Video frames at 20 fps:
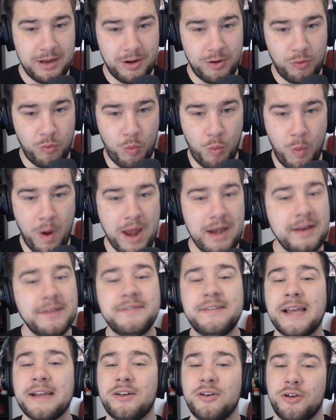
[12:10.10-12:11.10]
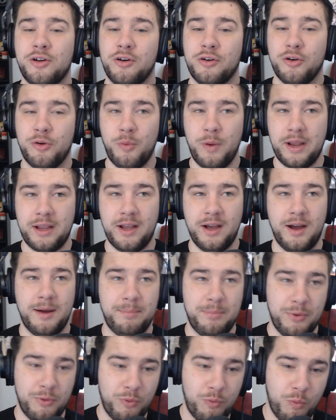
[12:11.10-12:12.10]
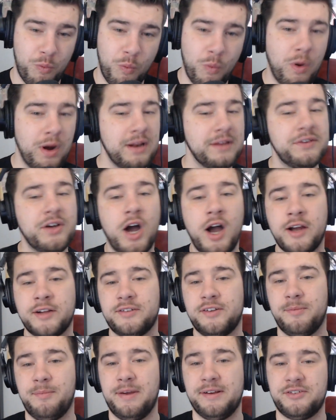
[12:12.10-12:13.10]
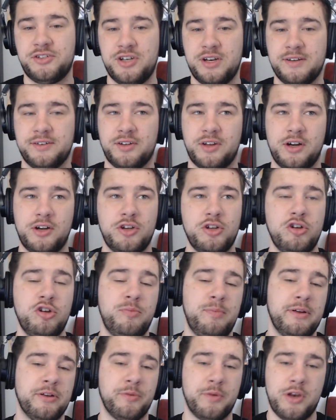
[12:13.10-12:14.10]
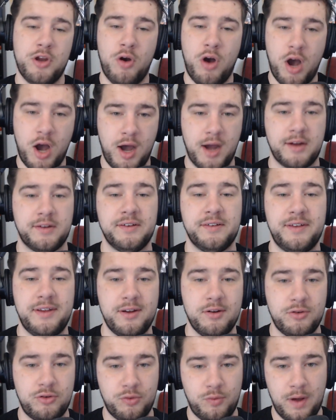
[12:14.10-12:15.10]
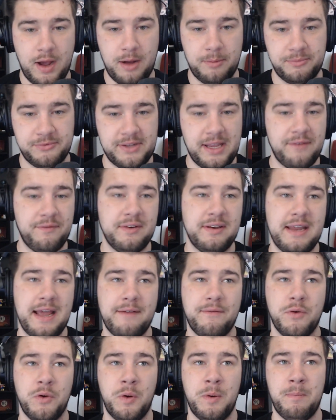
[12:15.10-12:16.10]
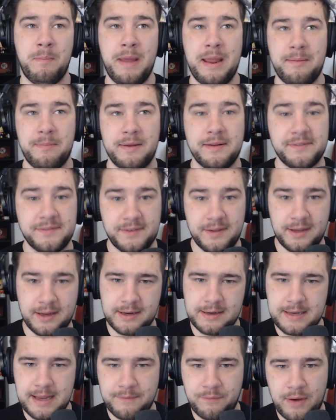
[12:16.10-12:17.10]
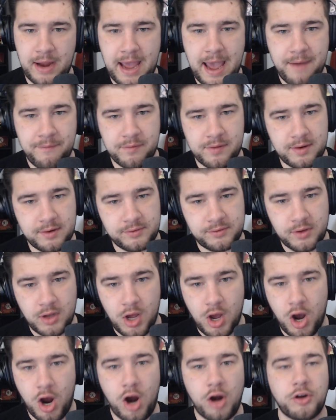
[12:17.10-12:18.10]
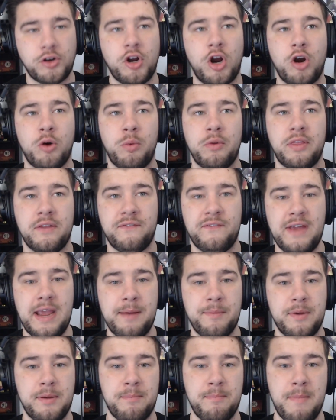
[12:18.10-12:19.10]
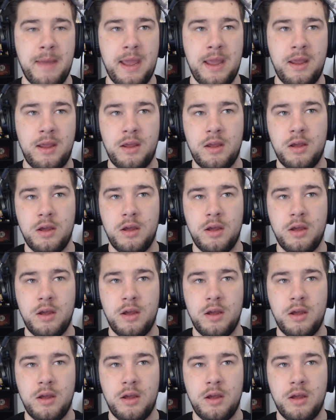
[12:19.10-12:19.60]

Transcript: when is Deku going to wake up? What is Hawks and Best Jeanist going to do? Because we know Hawks is here to help save Endeavor, and maybe seeing Endeavor having this heart-to-heart with the family may